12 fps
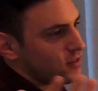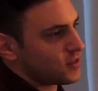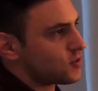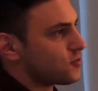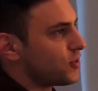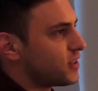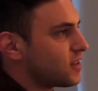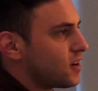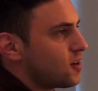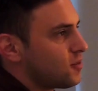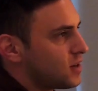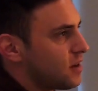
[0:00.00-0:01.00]
on the street
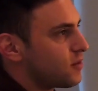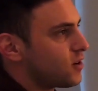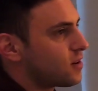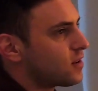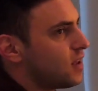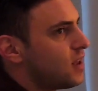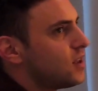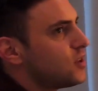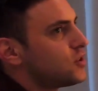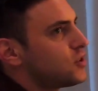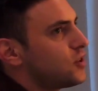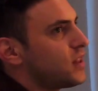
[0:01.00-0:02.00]
there or whatever.
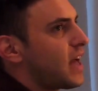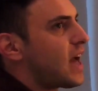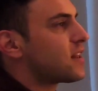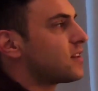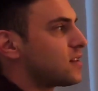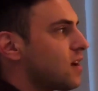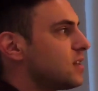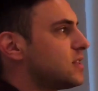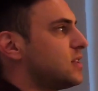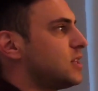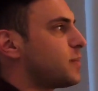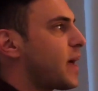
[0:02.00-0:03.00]
So they had
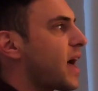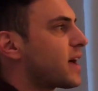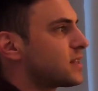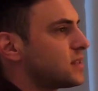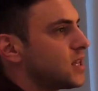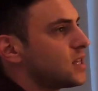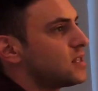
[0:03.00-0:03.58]
tons of these bags and